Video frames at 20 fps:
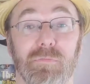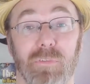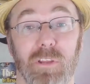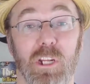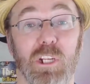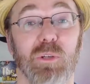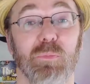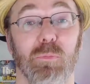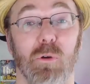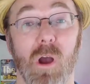the
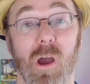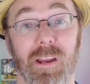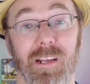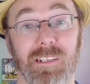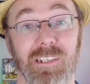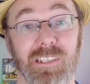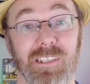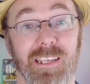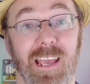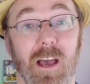finished
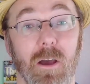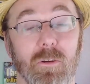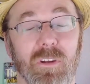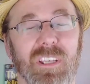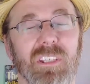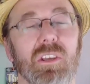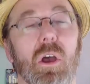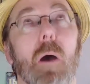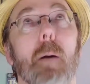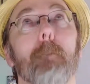product to sound
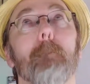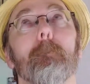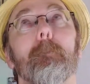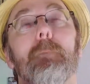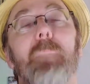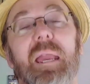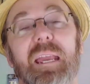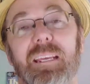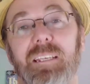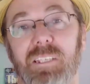as
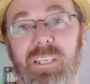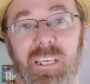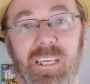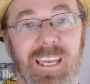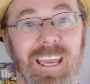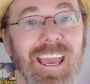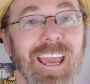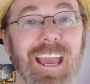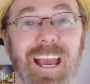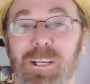
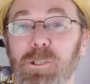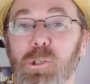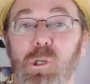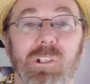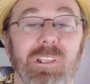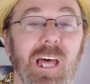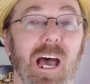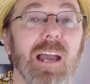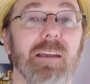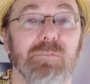amazing as
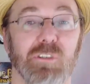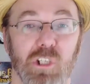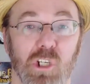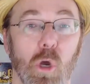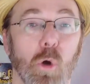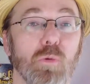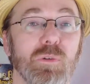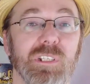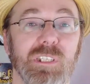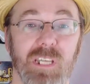your live
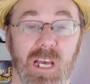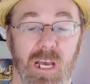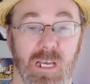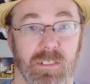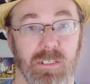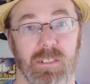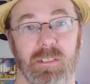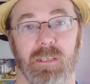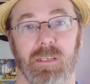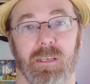show
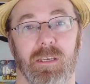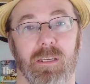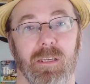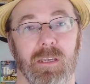does.